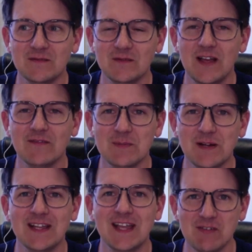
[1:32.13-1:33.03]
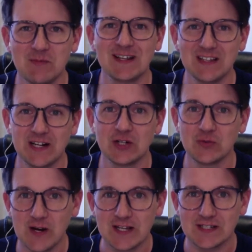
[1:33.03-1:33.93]
everybody gave everybody a lot of
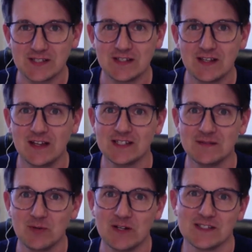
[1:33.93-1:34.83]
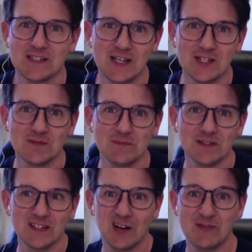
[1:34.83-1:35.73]
grace as in presentation, but
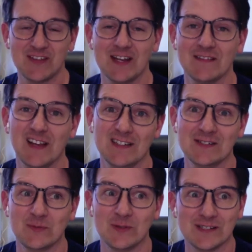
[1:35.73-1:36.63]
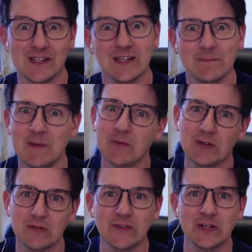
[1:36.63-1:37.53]
now we've kind of gotten to where it's like people
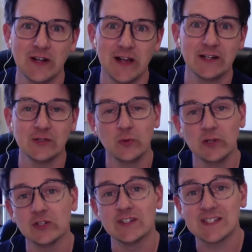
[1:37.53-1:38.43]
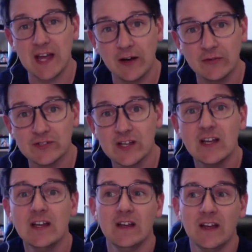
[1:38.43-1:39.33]
are figuring out how to do really good sound
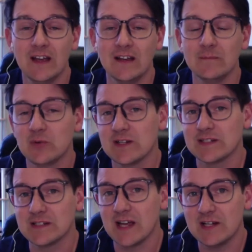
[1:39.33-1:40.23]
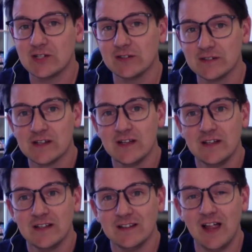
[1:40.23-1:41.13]
and presentations
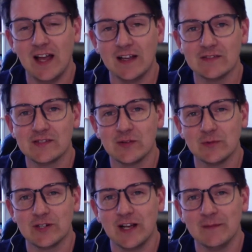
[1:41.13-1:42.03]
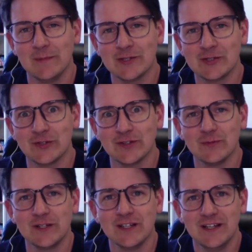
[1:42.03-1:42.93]
live. So we're trying to make sure that
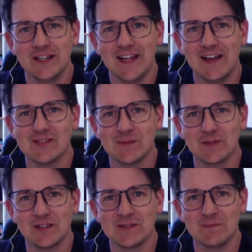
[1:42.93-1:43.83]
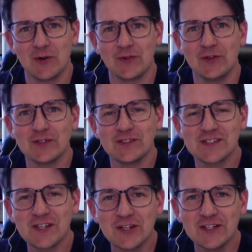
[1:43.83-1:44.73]
we have something that's both looks
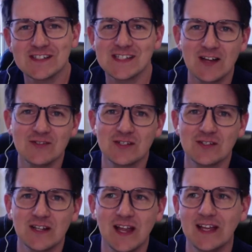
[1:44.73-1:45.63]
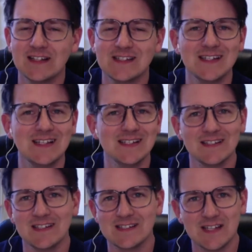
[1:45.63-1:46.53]
good, sounds good, and it's
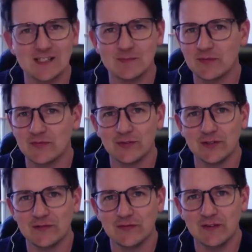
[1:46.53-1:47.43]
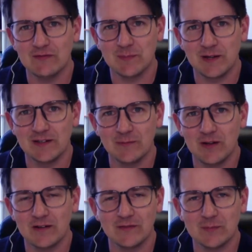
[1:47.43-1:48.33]
easily accessible for everybody,
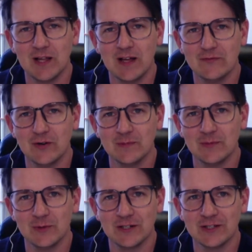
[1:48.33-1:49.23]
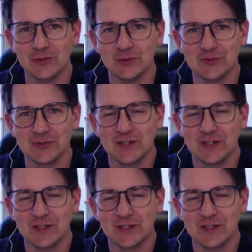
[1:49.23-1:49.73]
whatever platform they want to use.